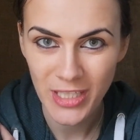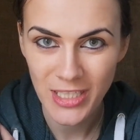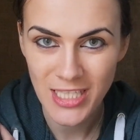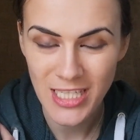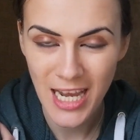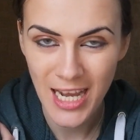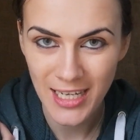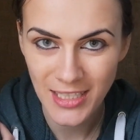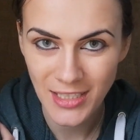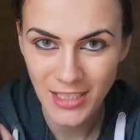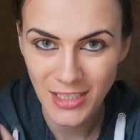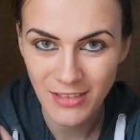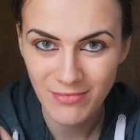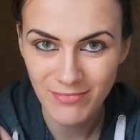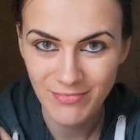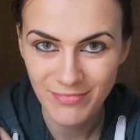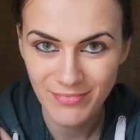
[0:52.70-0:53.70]
tackle
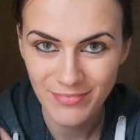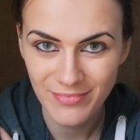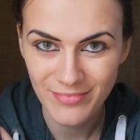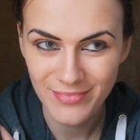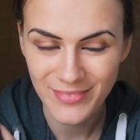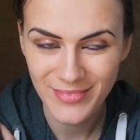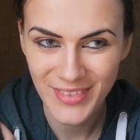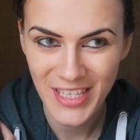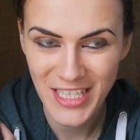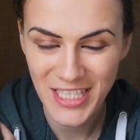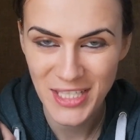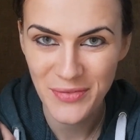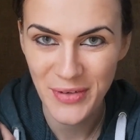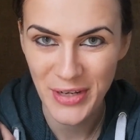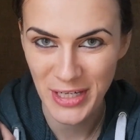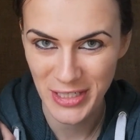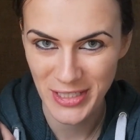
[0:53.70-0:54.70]
these
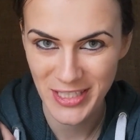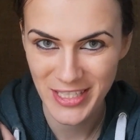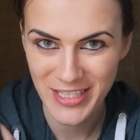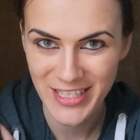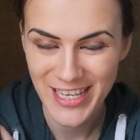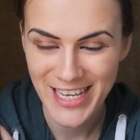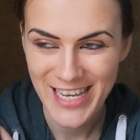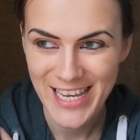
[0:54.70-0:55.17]
feelings,